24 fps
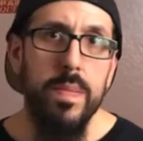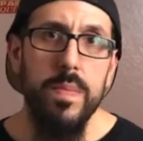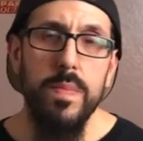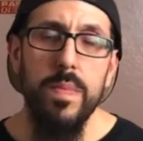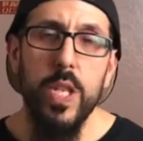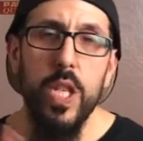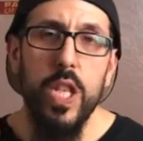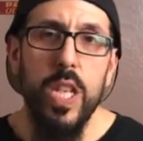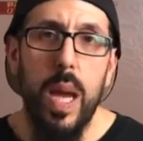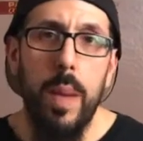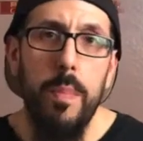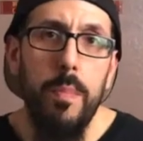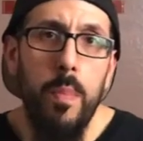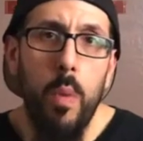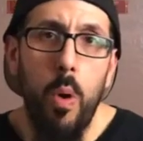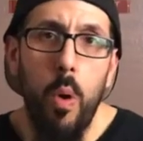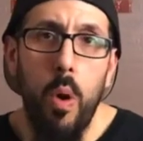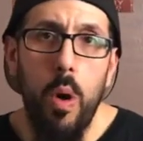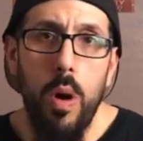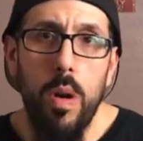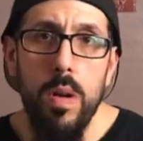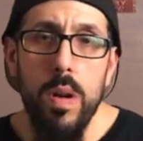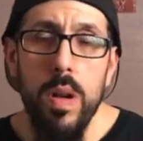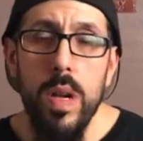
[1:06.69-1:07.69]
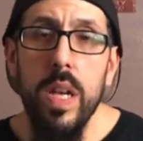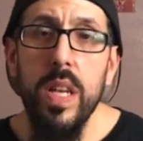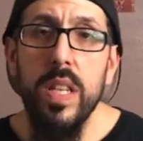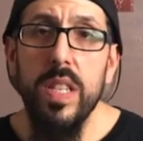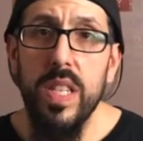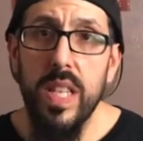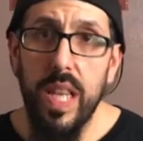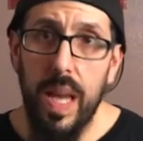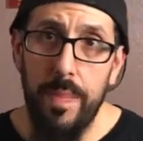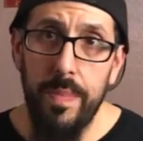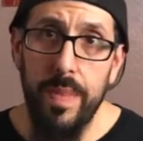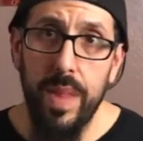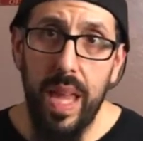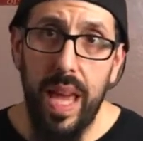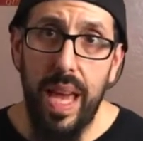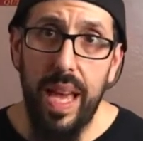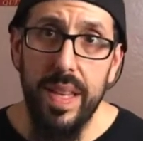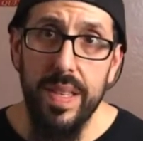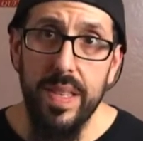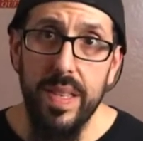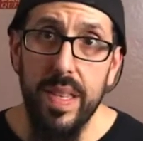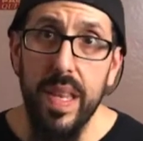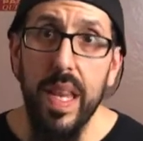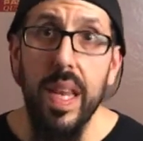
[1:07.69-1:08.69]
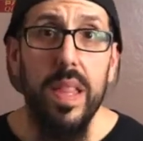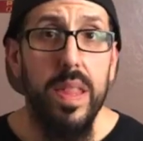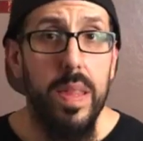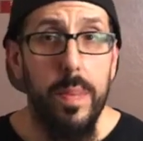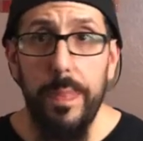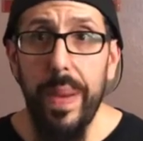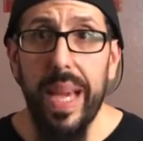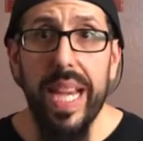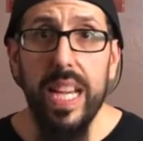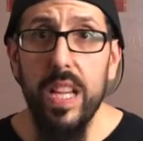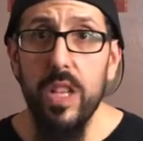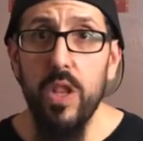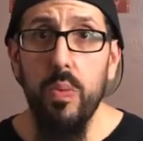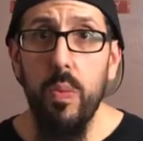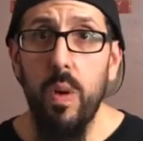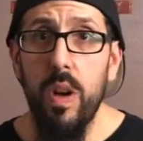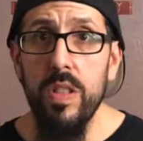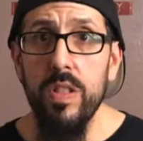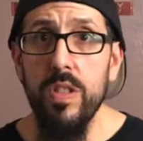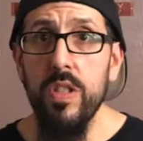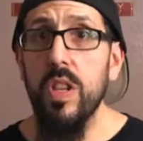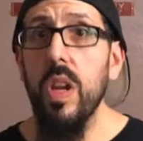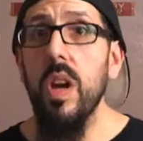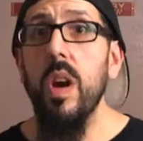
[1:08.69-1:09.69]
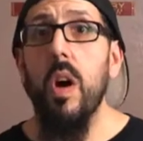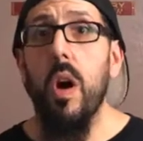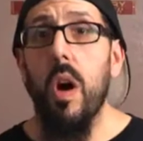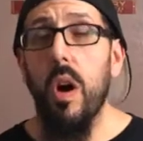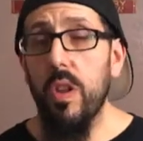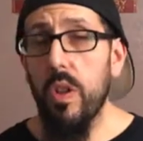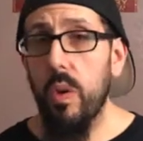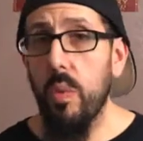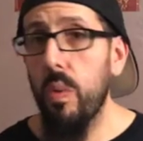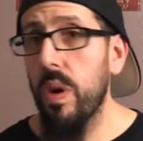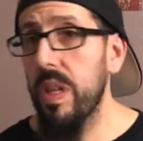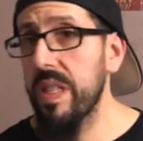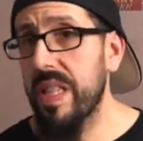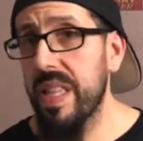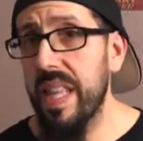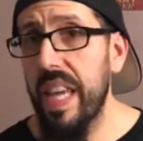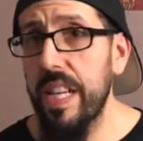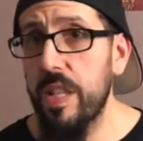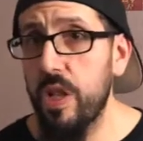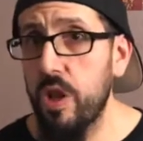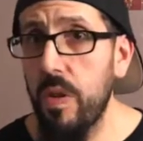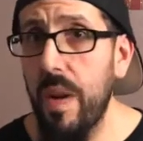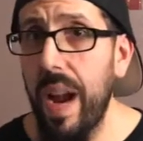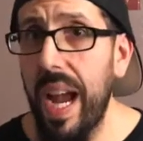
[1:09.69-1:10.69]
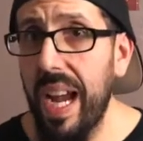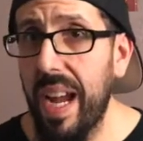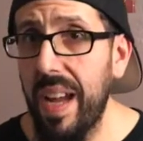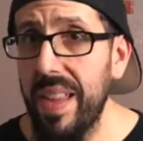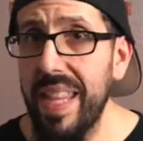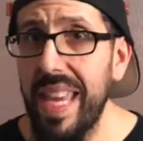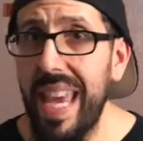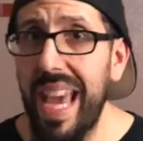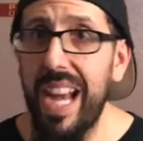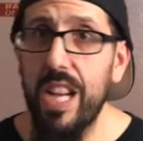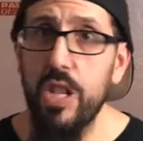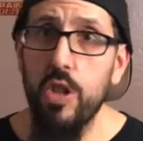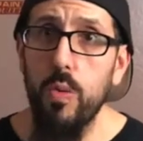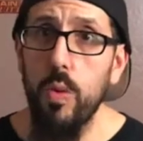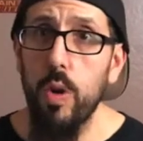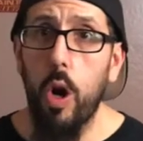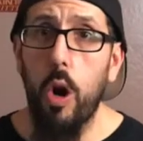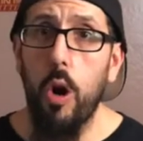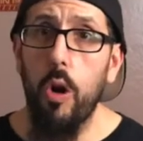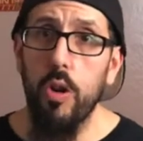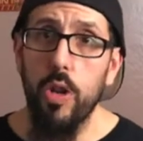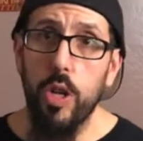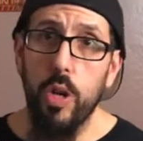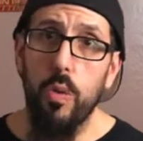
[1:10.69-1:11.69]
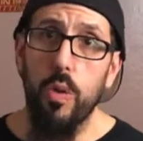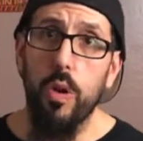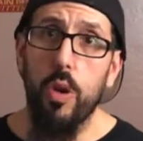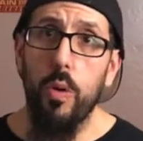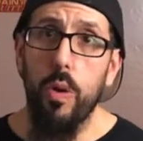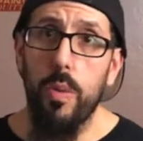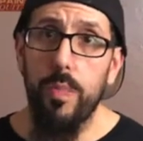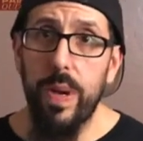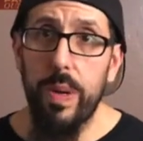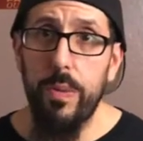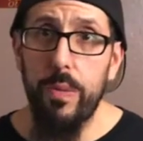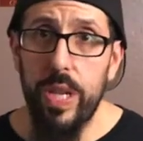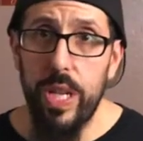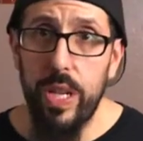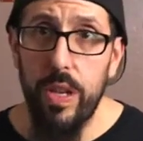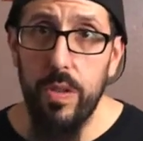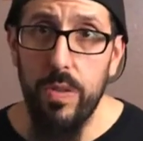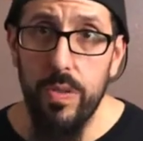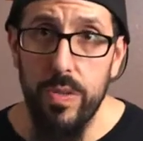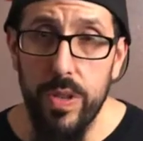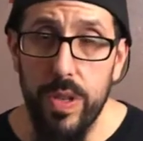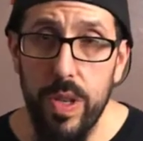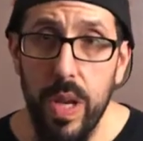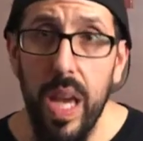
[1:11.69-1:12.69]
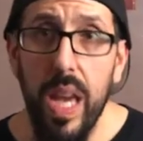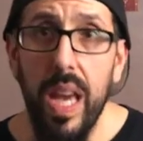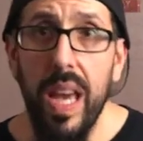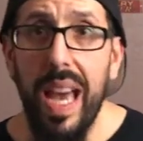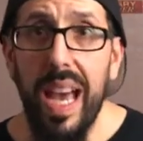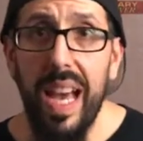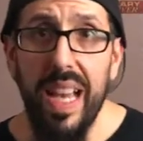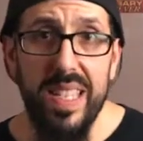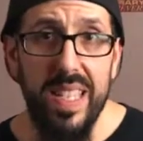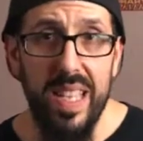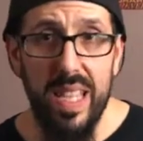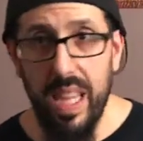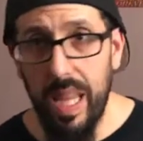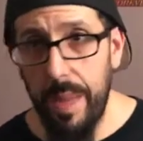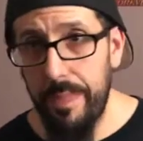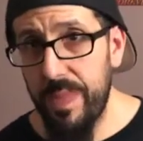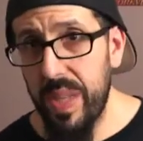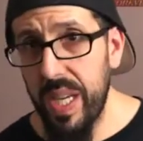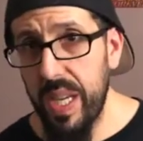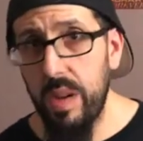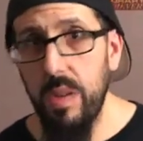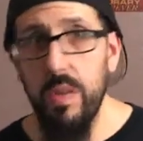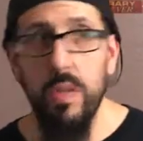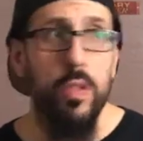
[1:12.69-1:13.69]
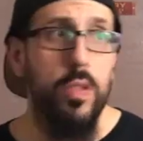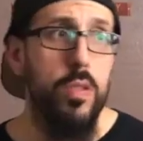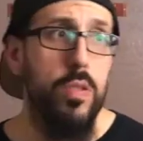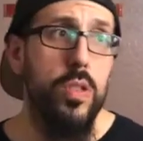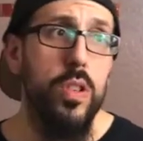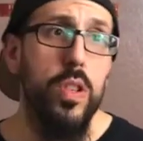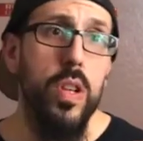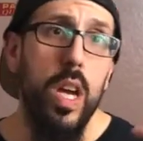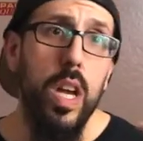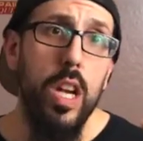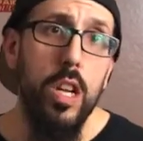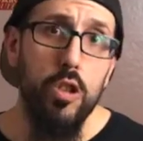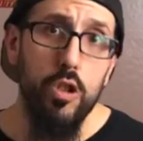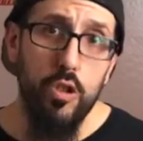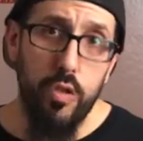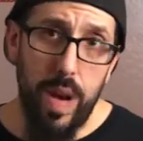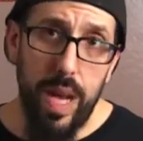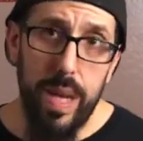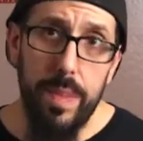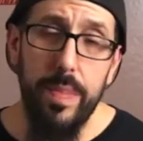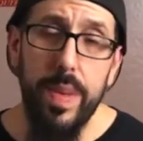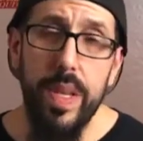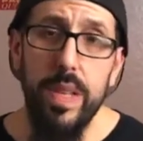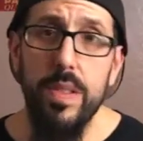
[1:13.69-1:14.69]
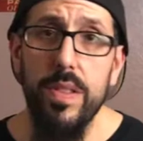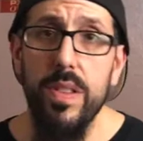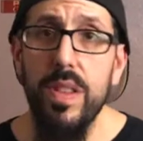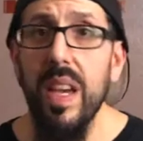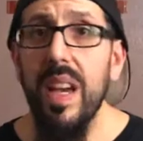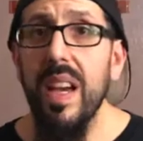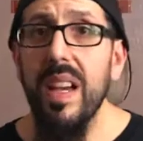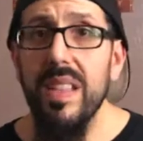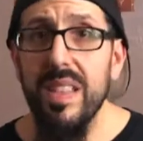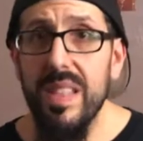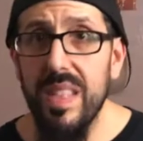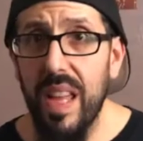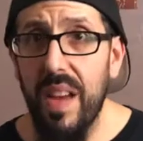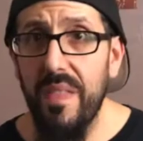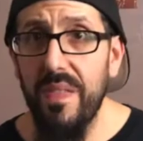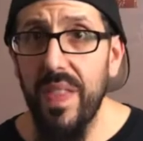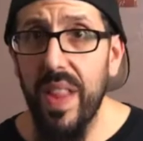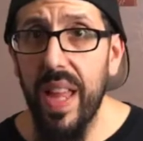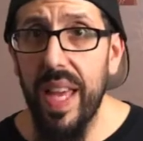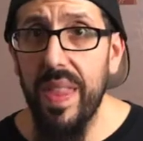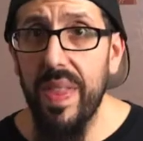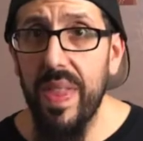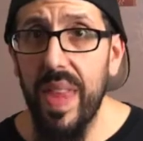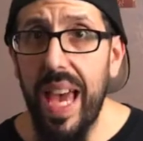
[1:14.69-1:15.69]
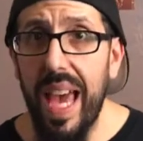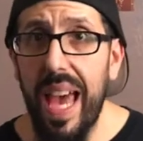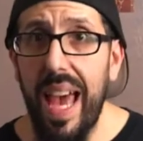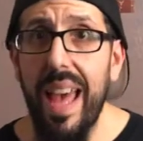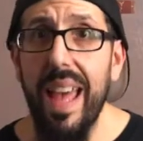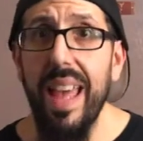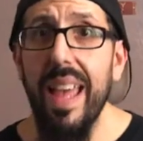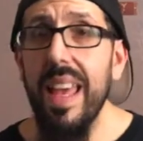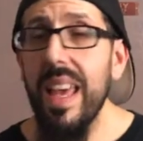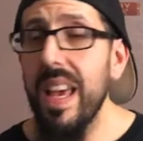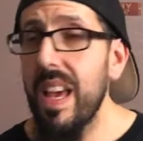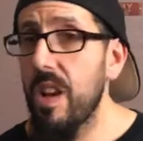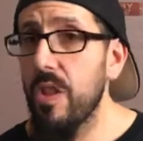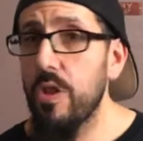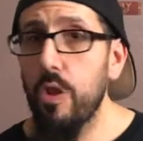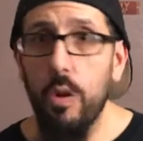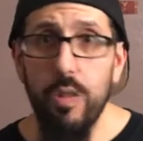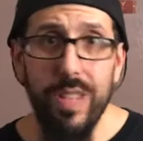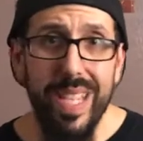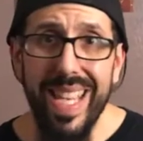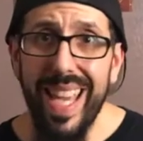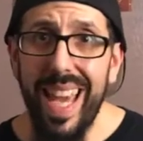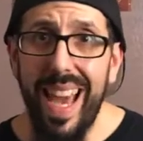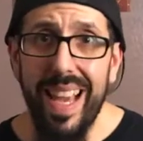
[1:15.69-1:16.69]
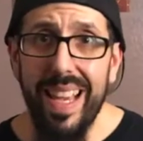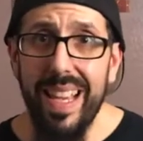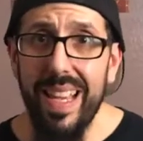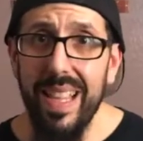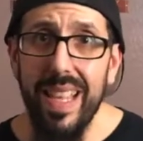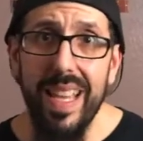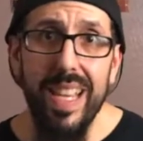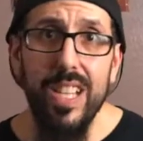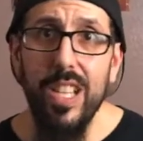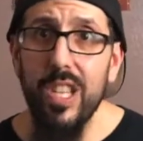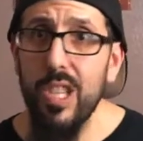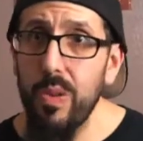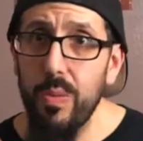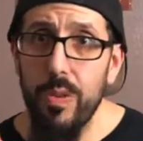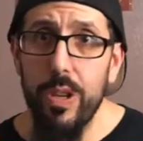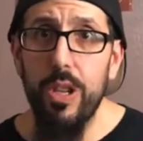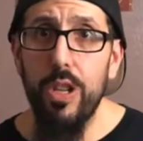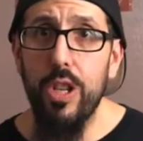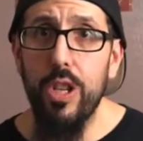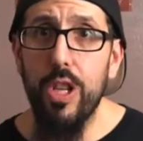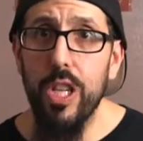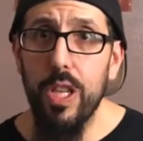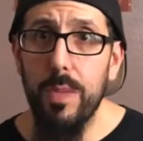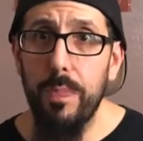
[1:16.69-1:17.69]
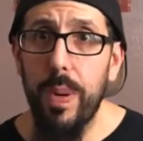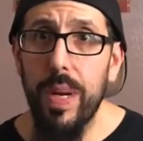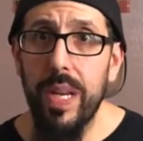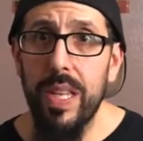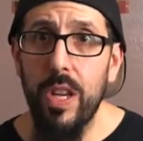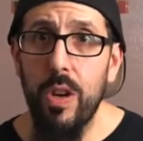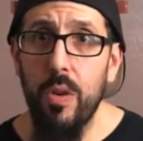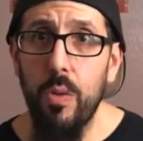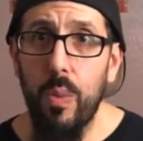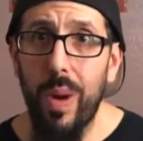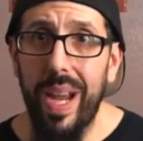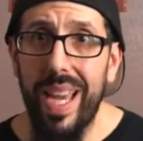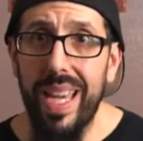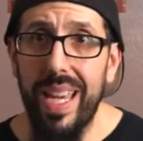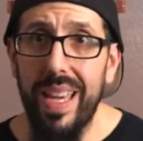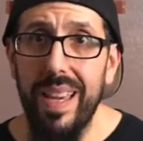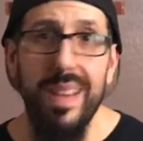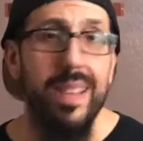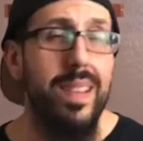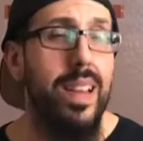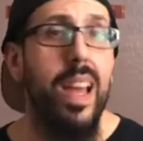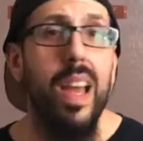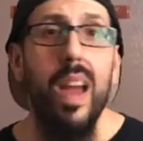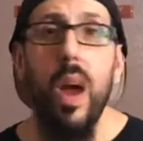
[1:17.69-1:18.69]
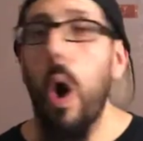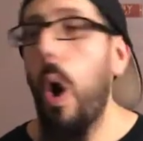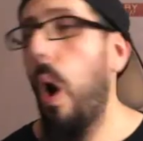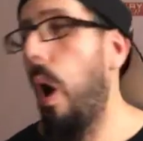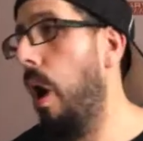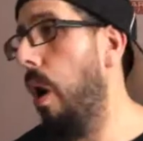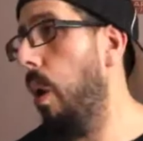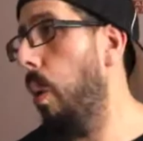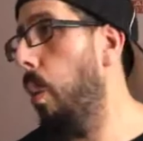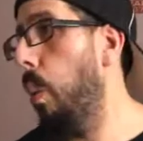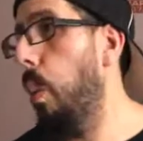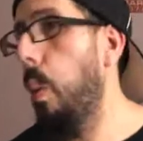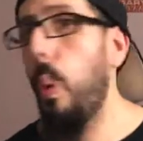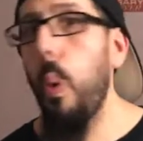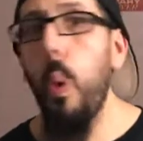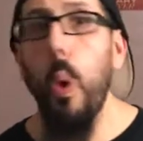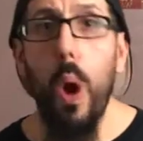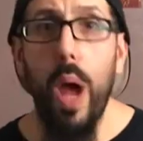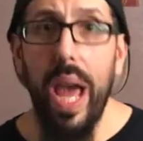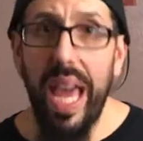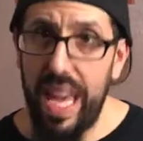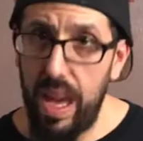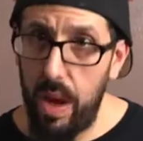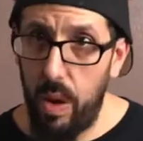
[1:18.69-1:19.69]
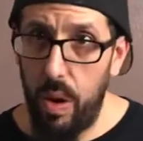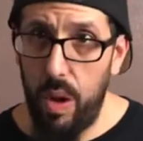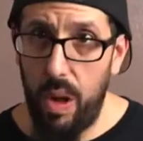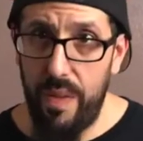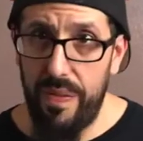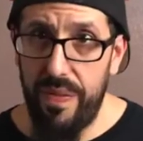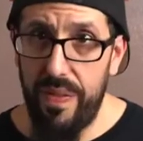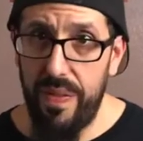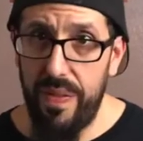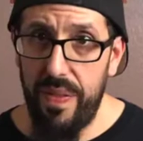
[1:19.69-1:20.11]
Some more, some less. The biggest ones are the ones that track on the actual cardio equipment we use, as ellipticals, treadmills, stuff like that. Those calculations where you're just putting your weight are way off.